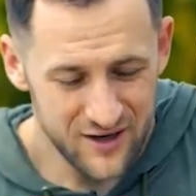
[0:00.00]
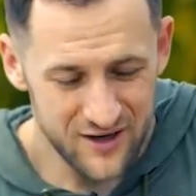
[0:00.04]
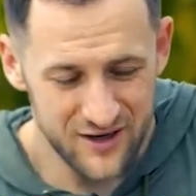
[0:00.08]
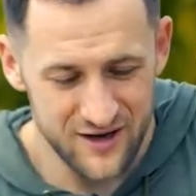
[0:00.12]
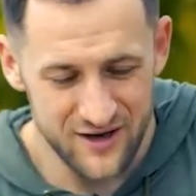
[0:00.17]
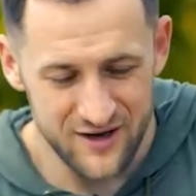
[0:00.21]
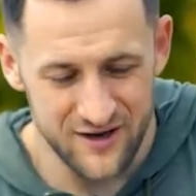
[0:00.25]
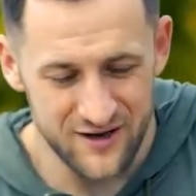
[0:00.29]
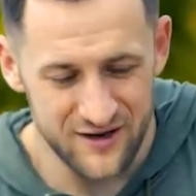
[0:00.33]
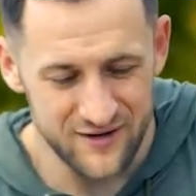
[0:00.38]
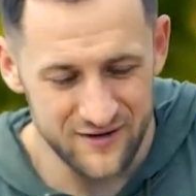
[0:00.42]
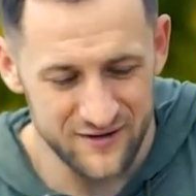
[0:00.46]

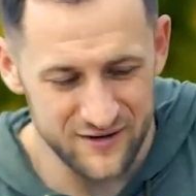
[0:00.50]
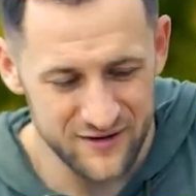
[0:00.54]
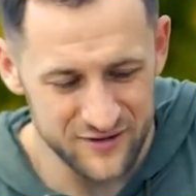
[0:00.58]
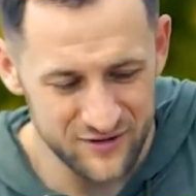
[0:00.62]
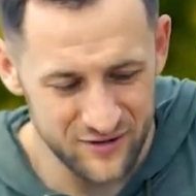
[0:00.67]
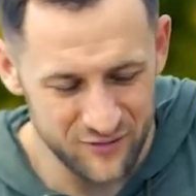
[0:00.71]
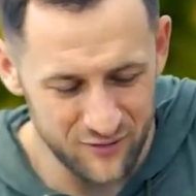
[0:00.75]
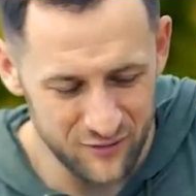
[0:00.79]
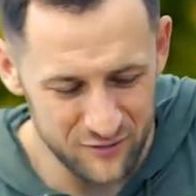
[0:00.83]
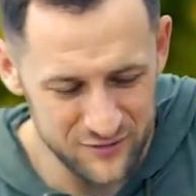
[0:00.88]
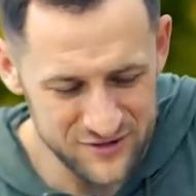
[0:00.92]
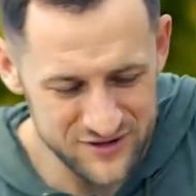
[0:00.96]
Uh,
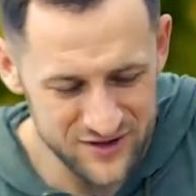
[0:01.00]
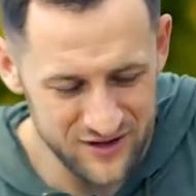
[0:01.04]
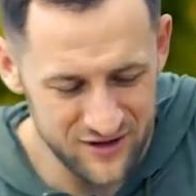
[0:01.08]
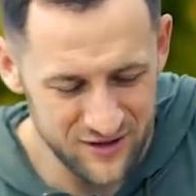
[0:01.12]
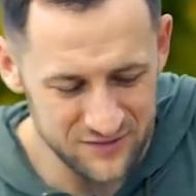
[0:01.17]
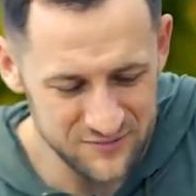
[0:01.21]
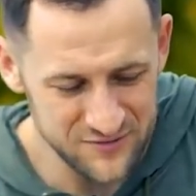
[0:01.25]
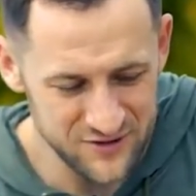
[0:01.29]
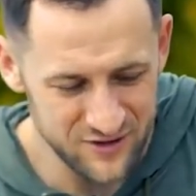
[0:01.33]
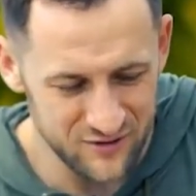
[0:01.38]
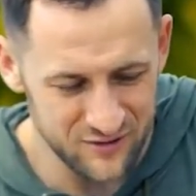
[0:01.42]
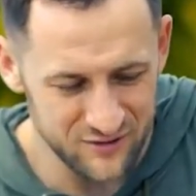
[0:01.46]
it always
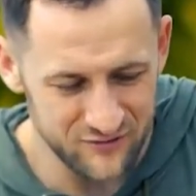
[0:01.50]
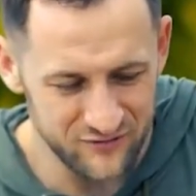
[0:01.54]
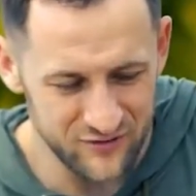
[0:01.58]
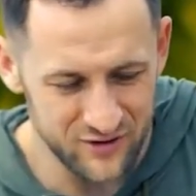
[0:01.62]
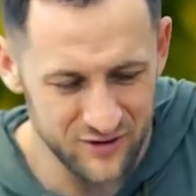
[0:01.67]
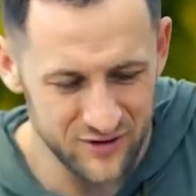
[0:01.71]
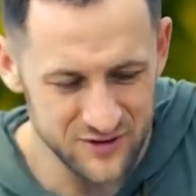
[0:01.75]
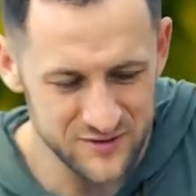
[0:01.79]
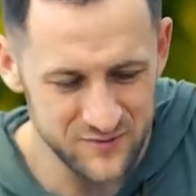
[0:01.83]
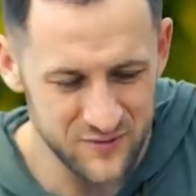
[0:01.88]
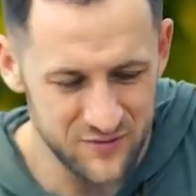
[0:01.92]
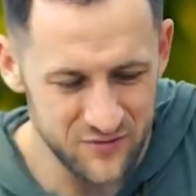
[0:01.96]
helps our
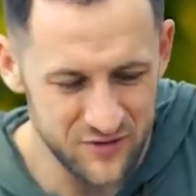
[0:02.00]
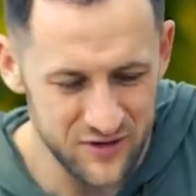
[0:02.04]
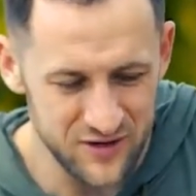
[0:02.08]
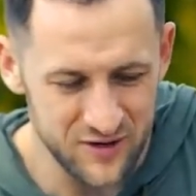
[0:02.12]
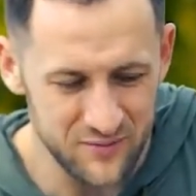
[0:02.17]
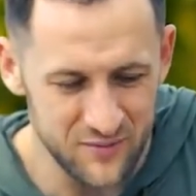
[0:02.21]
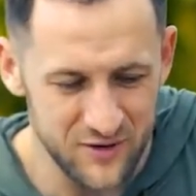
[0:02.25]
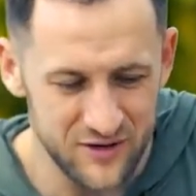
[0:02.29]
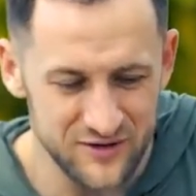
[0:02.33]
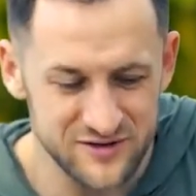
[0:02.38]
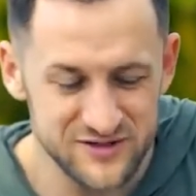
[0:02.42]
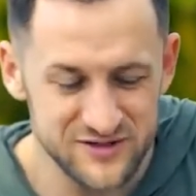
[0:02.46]
videos. But
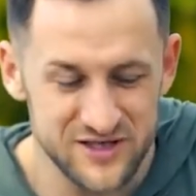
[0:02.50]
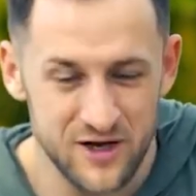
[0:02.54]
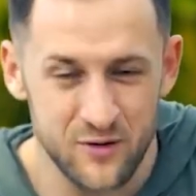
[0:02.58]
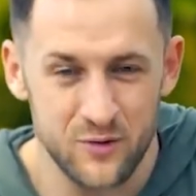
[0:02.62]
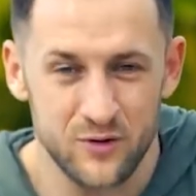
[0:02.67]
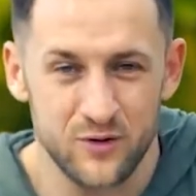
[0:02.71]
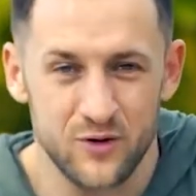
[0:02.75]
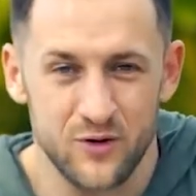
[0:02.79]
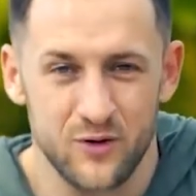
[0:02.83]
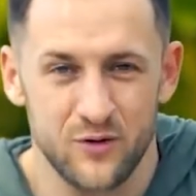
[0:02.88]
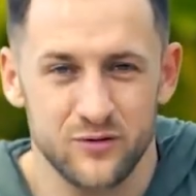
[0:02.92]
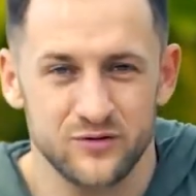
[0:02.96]
think about it.
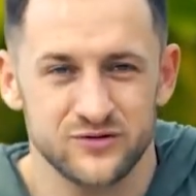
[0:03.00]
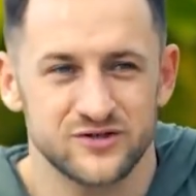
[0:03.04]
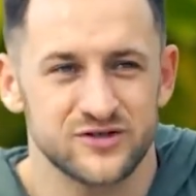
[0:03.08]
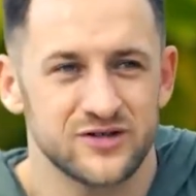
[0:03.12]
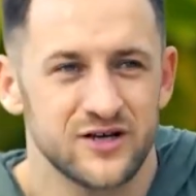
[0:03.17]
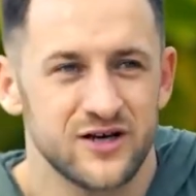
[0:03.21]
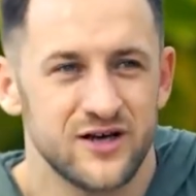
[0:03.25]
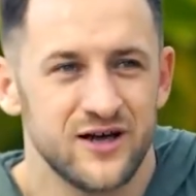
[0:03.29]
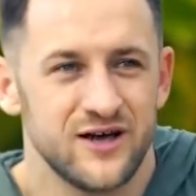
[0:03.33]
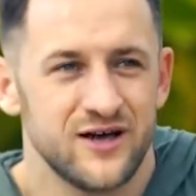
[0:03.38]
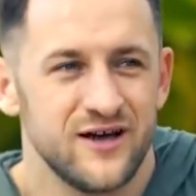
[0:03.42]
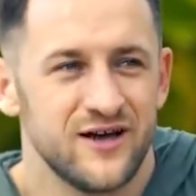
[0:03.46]
Someone goes
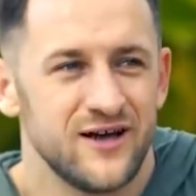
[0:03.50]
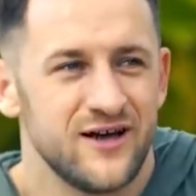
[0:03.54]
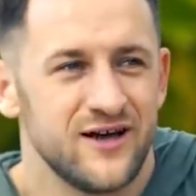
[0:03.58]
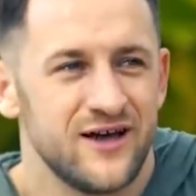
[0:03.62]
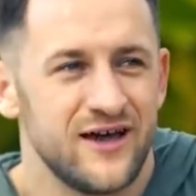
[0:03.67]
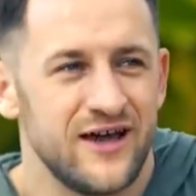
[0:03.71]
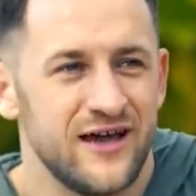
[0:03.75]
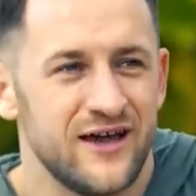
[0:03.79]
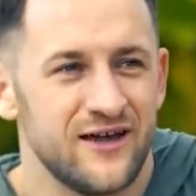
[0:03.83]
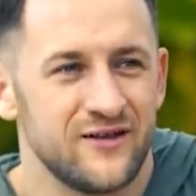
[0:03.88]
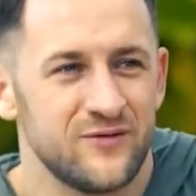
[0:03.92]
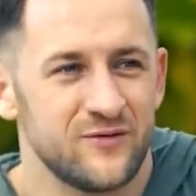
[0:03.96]

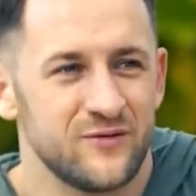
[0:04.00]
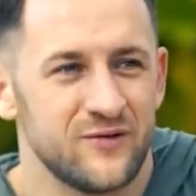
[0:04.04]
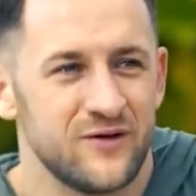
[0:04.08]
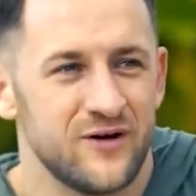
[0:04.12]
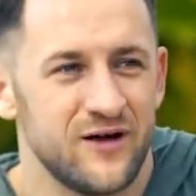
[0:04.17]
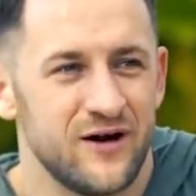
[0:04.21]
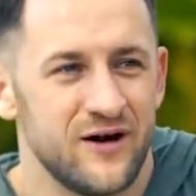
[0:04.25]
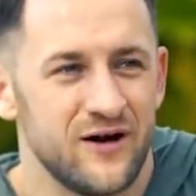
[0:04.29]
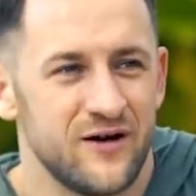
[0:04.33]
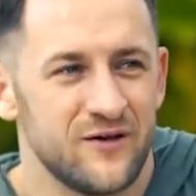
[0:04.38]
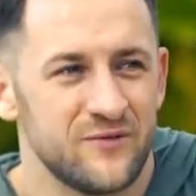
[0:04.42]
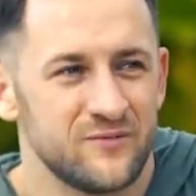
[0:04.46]
and
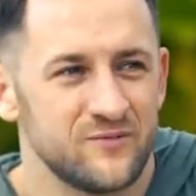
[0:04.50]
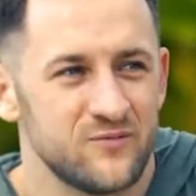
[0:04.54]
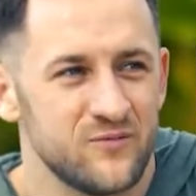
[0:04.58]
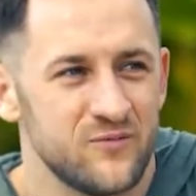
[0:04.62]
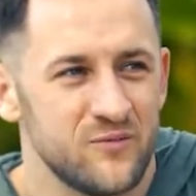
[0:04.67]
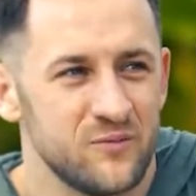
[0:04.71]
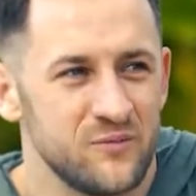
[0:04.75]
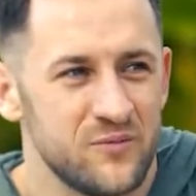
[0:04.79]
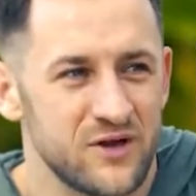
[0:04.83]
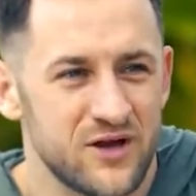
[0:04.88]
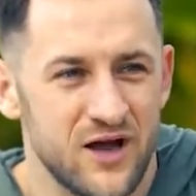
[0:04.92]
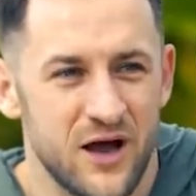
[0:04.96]
uh,
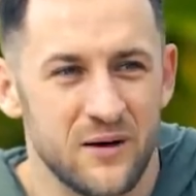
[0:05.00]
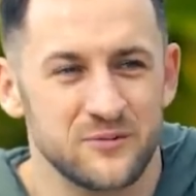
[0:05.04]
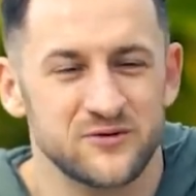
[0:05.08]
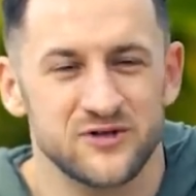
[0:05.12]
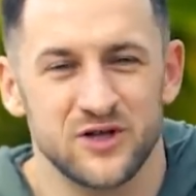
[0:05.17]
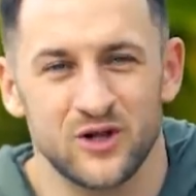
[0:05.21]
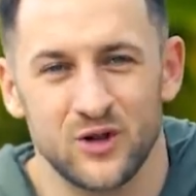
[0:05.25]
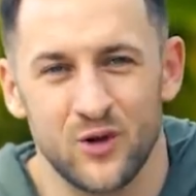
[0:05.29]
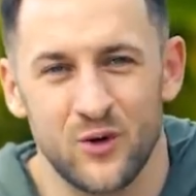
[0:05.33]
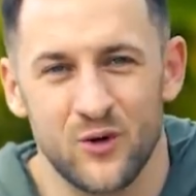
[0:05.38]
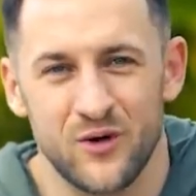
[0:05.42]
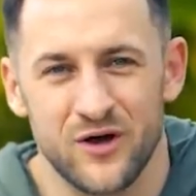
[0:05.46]
becomes
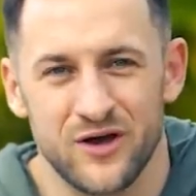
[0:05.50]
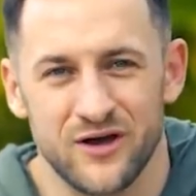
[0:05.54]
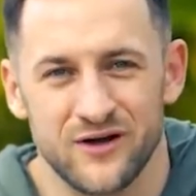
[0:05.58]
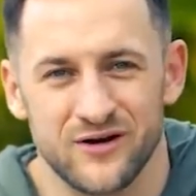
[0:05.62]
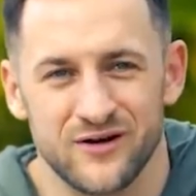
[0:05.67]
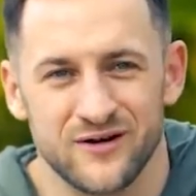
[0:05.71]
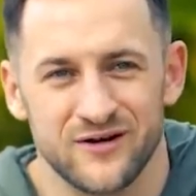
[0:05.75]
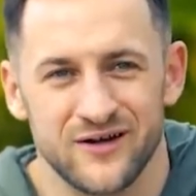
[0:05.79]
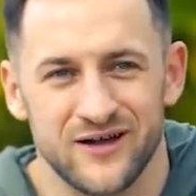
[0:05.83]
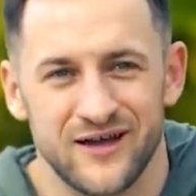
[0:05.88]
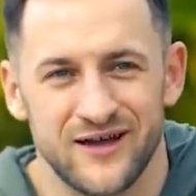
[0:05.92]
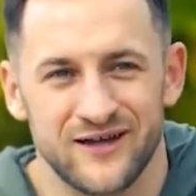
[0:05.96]
a
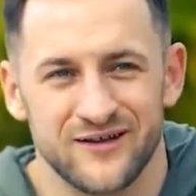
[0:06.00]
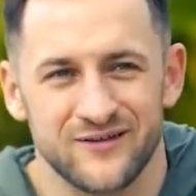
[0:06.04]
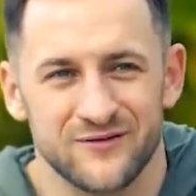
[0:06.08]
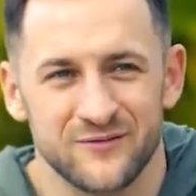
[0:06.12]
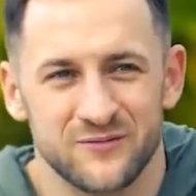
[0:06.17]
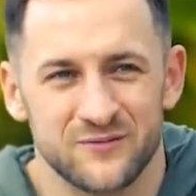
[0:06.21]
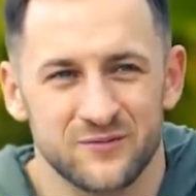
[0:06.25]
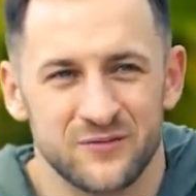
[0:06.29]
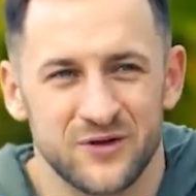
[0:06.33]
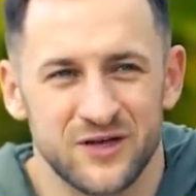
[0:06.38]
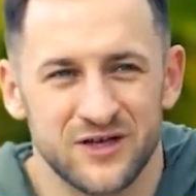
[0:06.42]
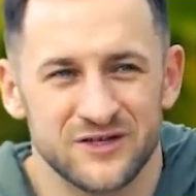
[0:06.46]
lawyer, and
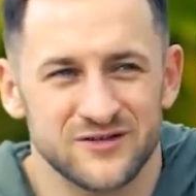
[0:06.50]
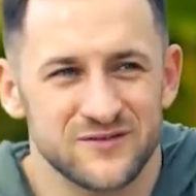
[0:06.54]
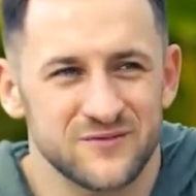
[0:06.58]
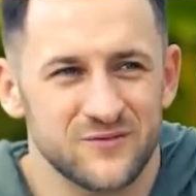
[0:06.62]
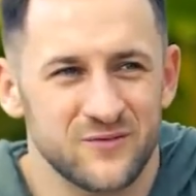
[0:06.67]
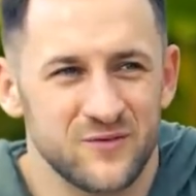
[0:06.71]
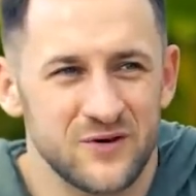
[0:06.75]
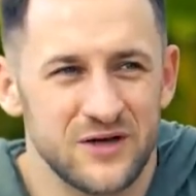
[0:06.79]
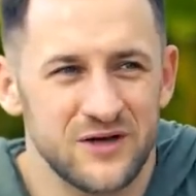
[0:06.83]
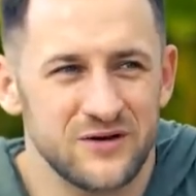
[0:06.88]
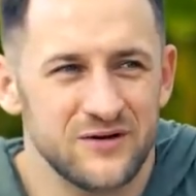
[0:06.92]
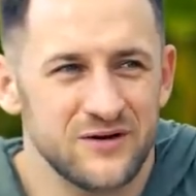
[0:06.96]
because
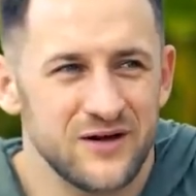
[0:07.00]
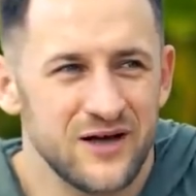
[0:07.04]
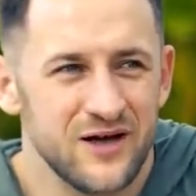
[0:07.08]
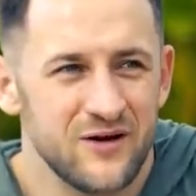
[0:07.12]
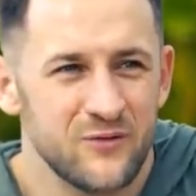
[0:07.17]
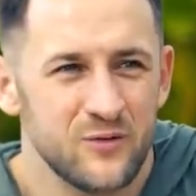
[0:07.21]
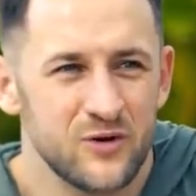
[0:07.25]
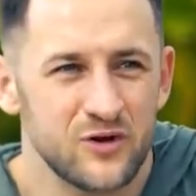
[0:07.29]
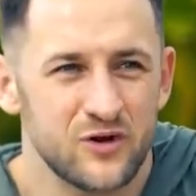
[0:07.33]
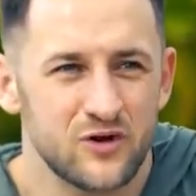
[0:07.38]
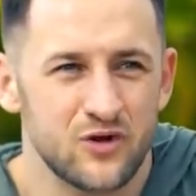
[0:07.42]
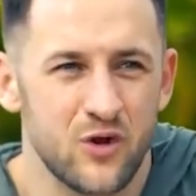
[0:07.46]
we
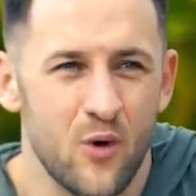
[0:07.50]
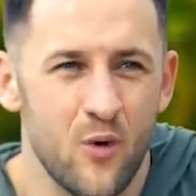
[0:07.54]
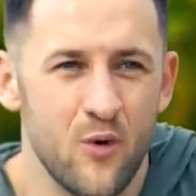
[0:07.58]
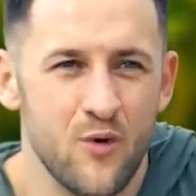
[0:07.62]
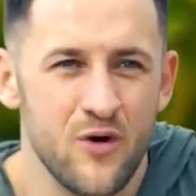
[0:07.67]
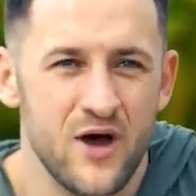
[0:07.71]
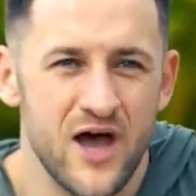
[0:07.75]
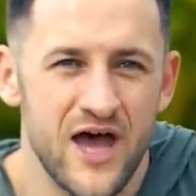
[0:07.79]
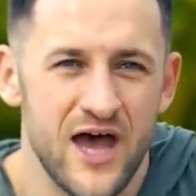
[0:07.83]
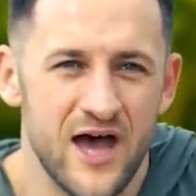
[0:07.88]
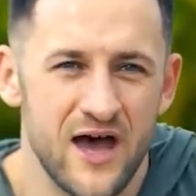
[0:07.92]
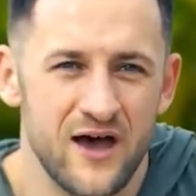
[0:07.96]
we
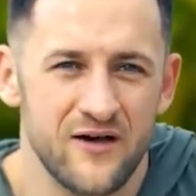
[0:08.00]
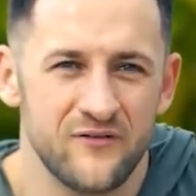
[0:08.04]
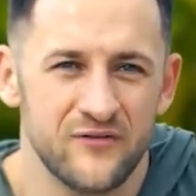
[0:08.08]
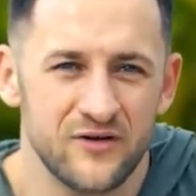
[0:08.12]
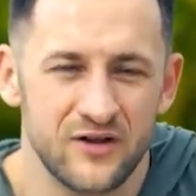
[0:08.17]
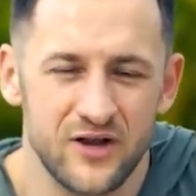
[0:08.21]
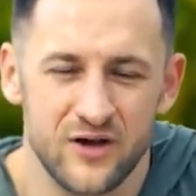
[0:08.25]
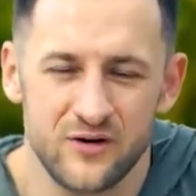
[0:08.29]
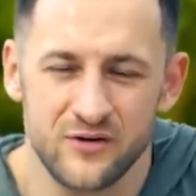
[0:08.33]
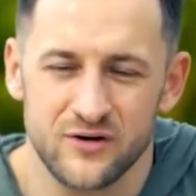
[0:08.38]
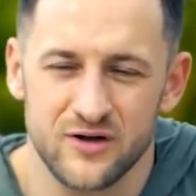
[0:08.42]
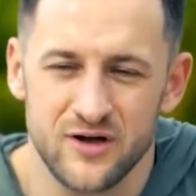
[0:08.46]
don't have
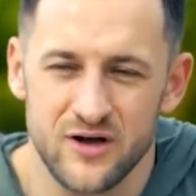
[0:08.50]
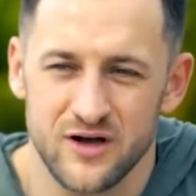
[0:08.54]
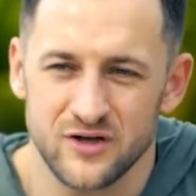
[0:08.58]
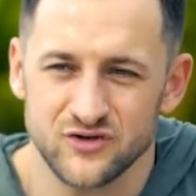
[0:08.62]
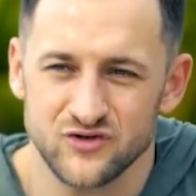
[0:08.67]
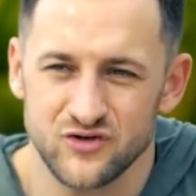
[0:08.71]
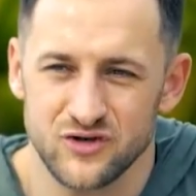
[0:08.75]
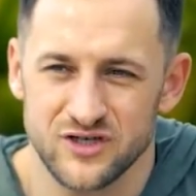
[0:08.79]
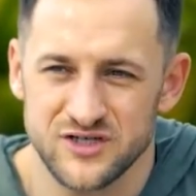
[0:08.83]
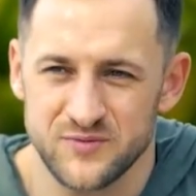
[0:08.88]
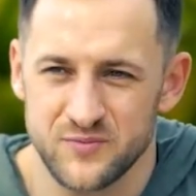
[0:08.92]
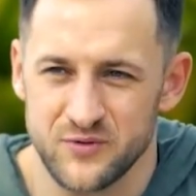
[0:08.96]
in our
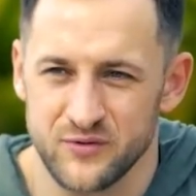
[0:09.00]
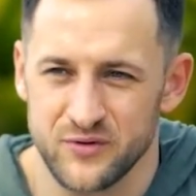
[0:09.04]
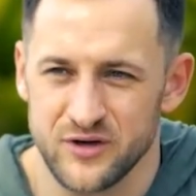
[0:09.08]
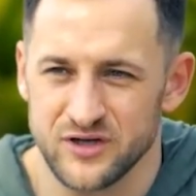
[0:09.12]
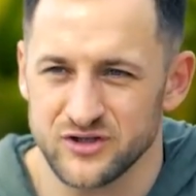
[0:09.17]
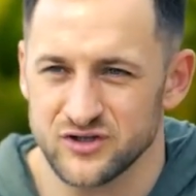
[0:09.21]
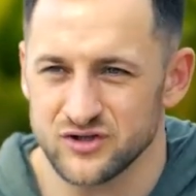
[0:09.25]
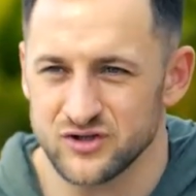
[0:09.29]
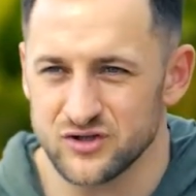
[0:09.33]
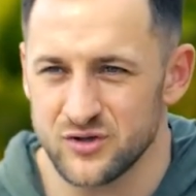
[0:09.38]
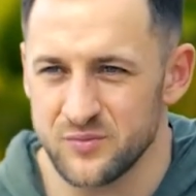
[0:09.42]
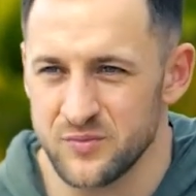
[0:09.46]
country
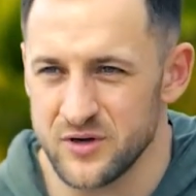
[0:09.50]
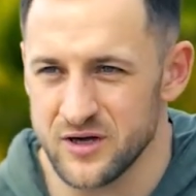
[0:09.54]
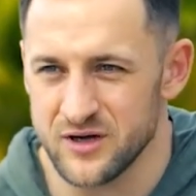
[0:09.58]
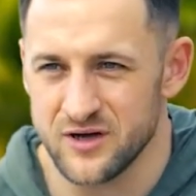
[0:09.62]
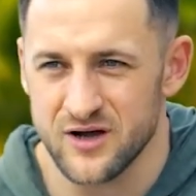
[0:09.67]
aspirations to be a